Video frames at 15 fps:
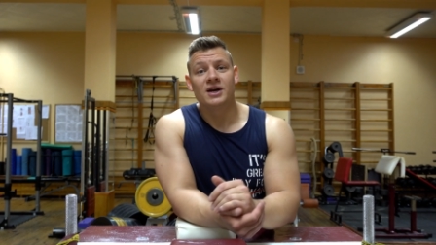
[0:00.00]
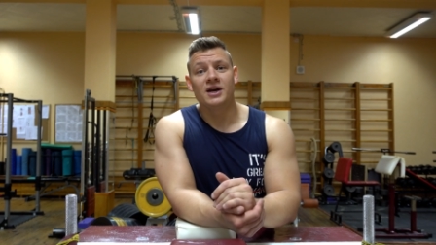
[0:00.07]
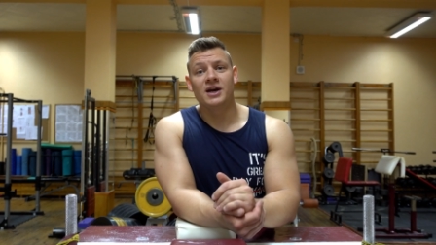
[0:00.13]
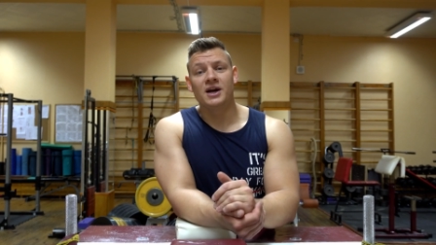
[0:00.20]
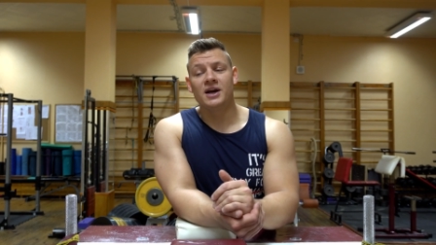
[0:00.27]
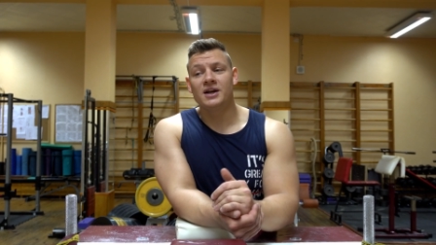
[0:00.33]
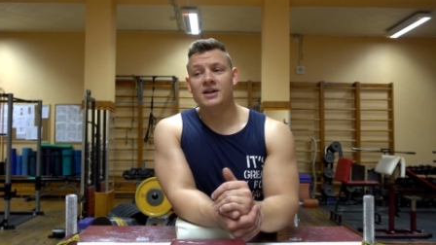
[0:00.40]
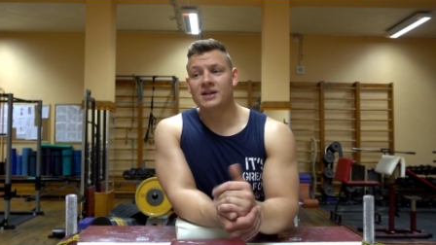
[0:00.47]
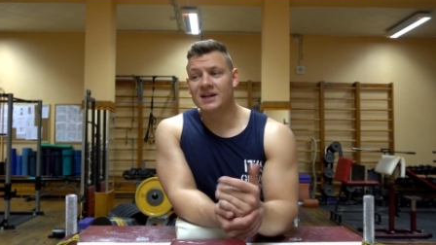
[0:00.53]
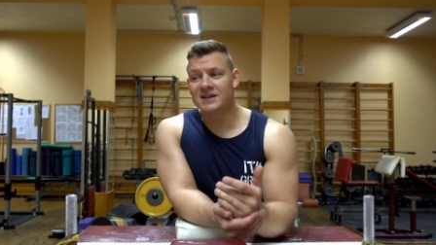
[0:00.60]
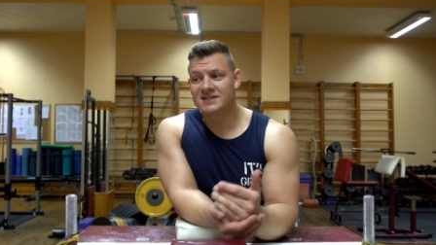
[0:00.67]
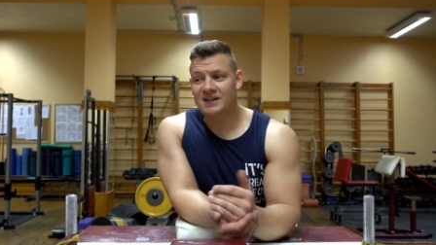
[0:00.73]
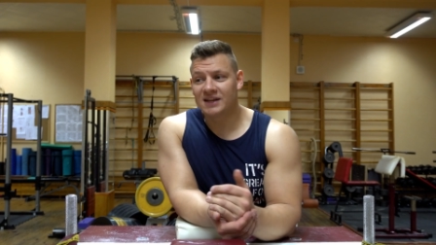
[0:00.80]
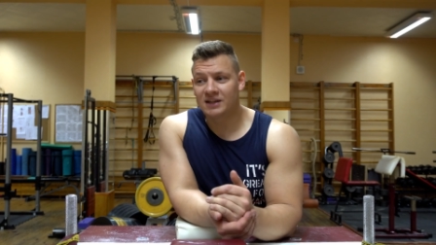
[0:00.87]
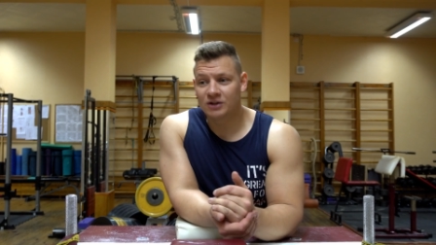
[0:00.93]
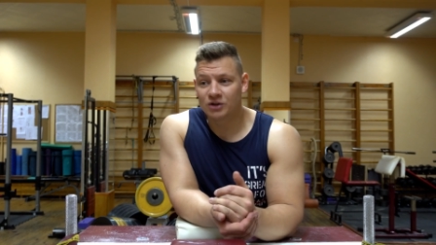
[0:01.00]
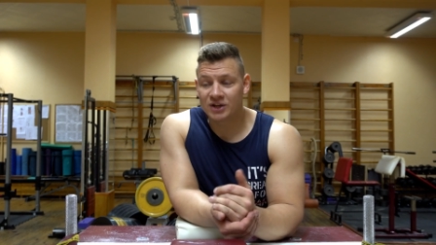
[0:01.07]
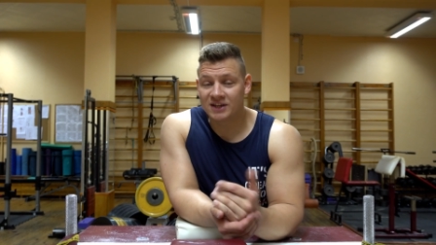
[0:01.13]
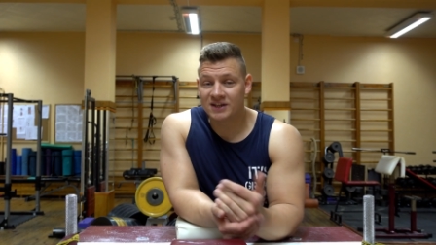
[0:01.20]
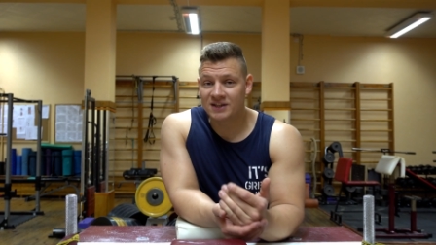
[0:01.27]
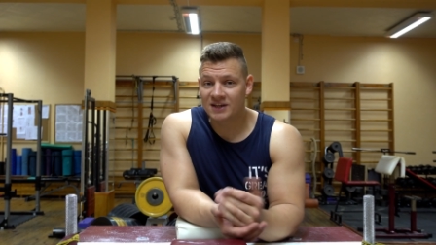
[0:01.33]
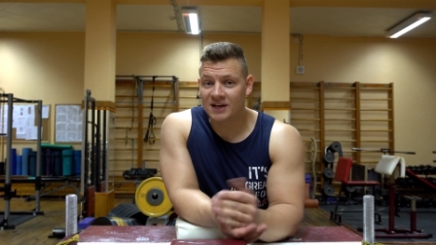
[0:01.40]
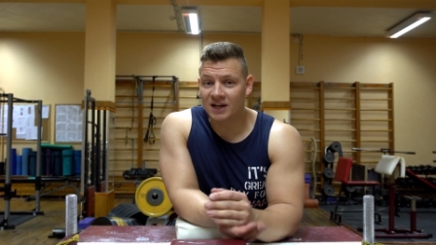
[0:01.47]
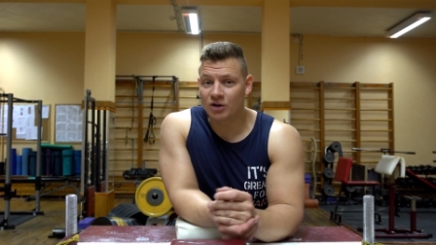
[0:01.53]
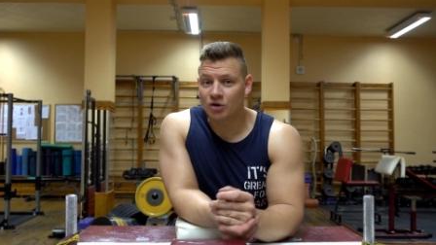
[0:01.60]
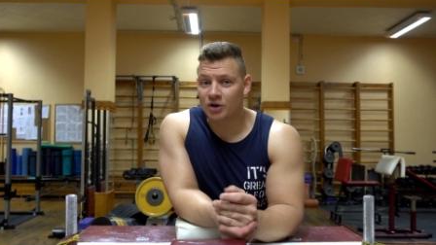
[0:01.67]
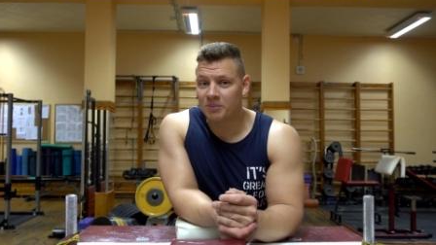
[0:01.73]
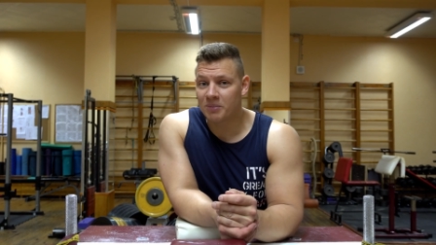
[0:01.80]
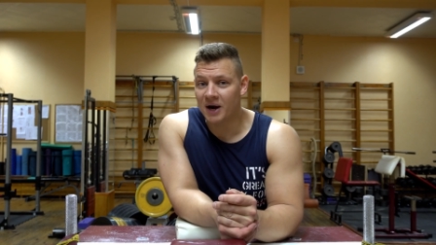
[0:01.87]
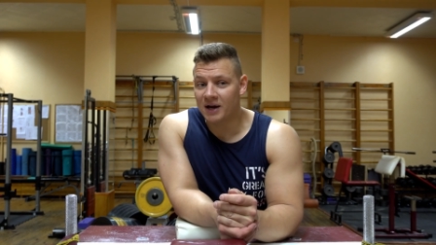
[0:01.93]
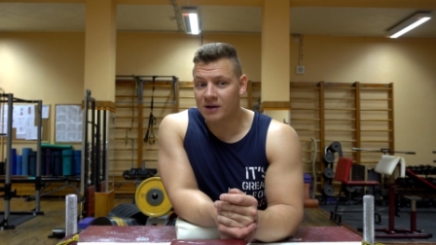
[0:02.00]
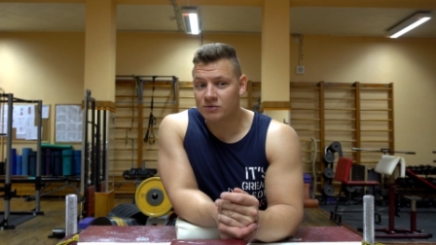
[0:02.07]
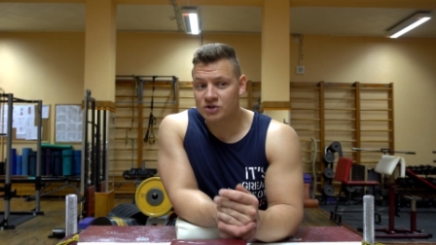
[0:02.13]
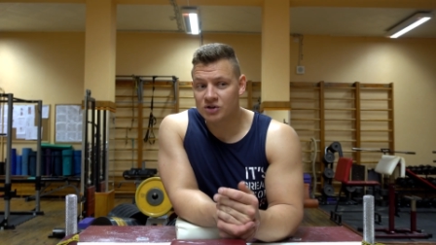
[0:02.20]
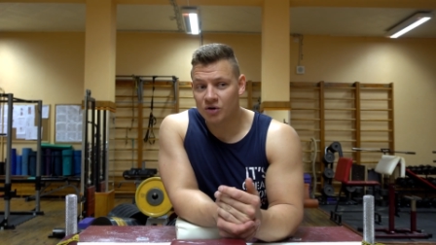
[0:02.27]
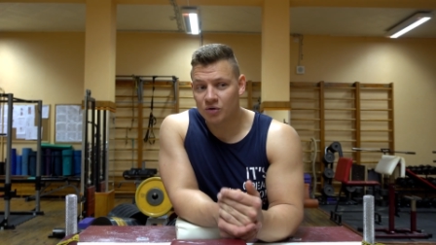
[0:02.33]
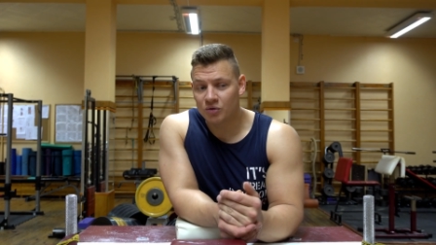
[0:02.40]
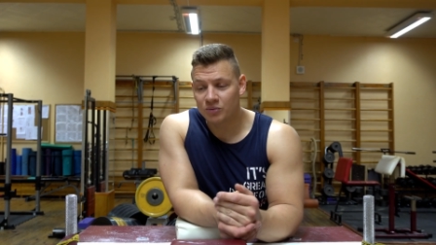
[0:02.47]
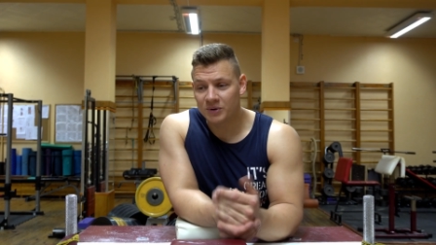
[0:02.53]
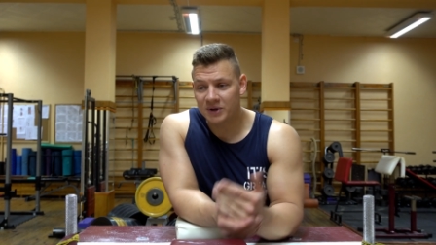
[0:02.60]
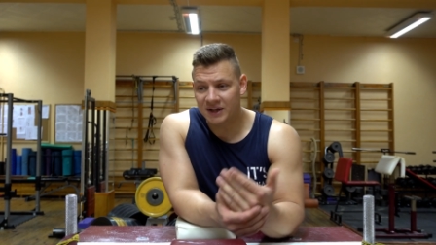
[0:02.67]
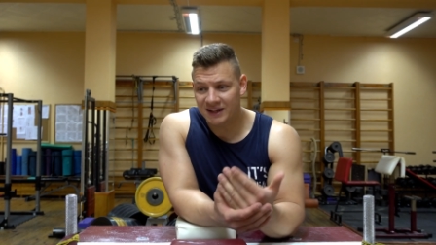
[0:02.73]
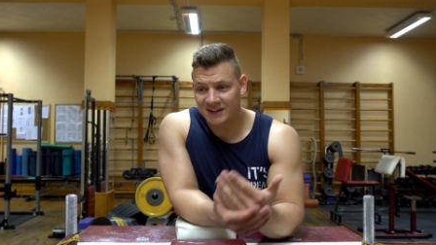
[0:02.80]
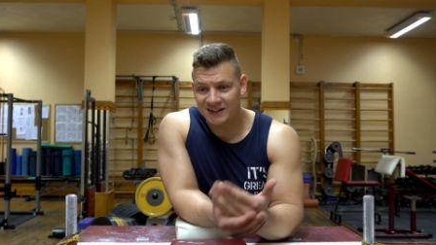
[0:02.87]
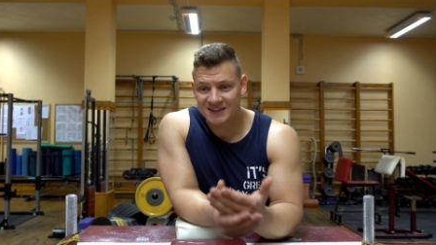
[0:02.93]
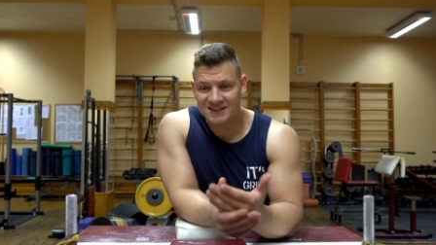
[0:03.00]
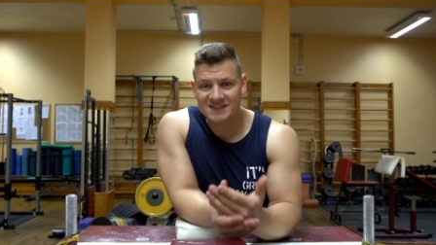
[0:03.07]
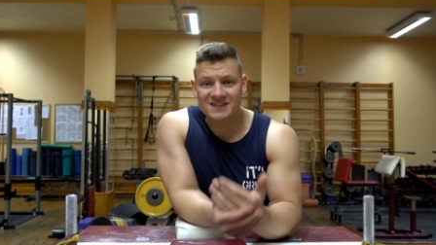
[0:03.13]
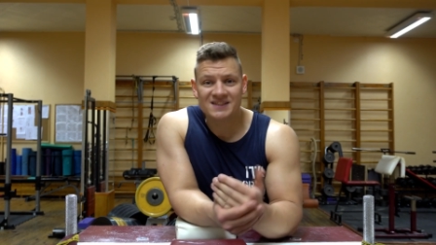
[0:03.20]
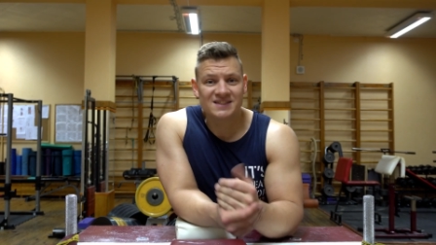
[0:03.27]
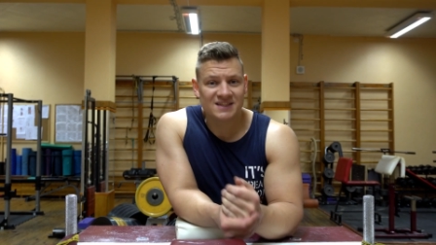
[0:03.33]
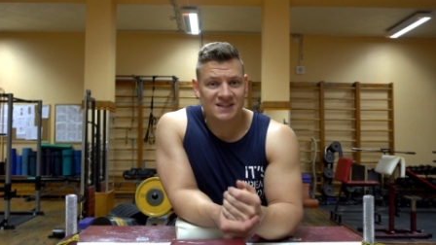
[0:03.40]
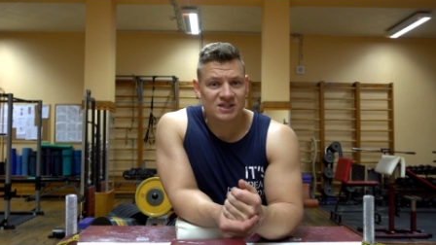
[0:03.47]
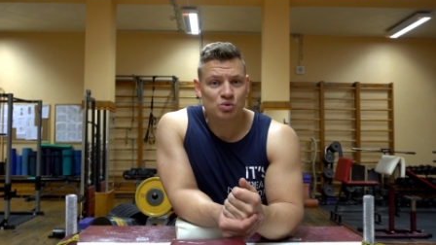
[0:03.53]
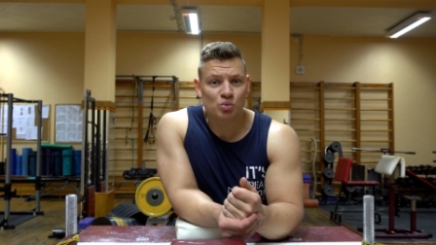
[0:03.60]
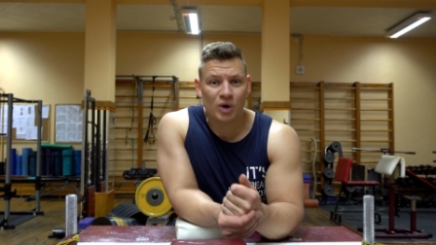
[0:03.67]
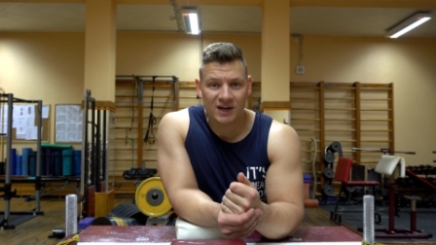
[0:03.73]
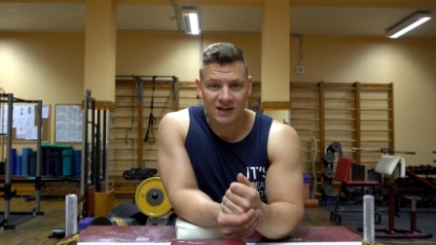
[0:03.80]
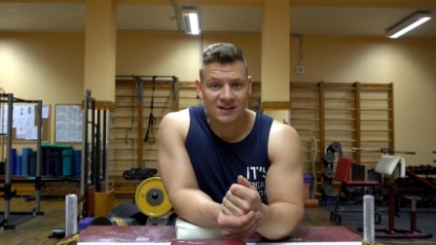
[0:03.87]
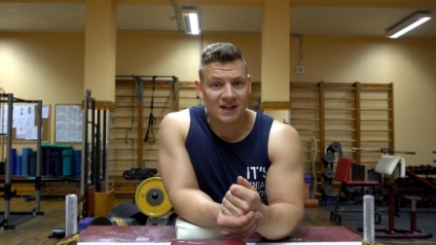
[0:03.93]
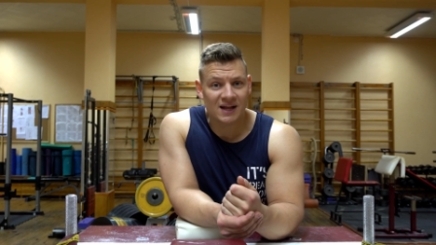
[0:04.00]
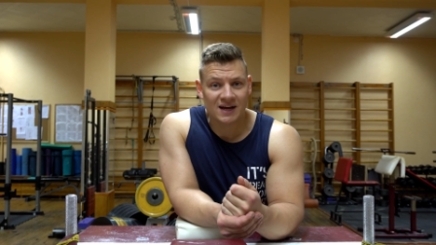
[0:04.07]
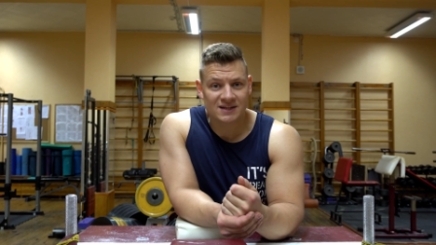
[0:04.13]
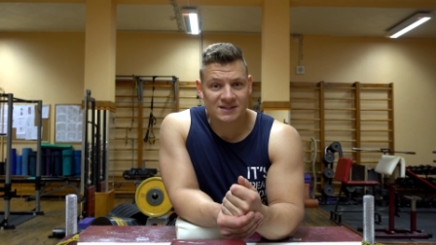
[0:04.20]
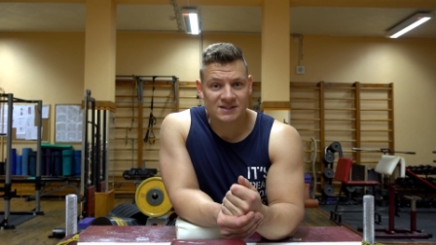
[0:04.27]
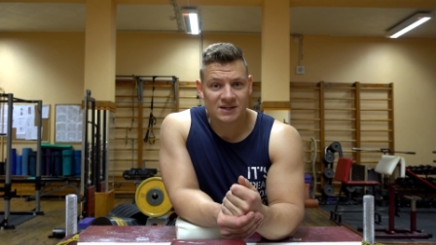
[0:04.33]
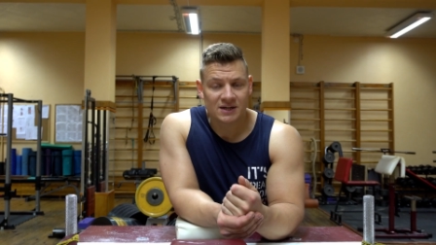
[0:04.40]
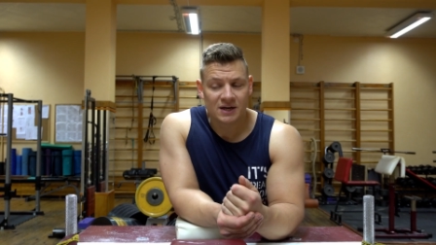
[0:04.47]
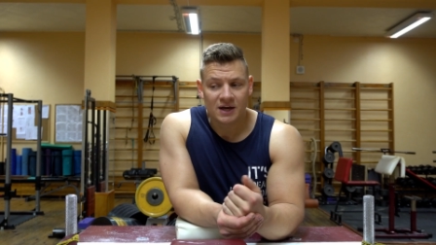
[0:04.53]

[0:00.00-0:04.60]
And let's take a look at Kydirgaly Ongarbaev. So this is his weight class.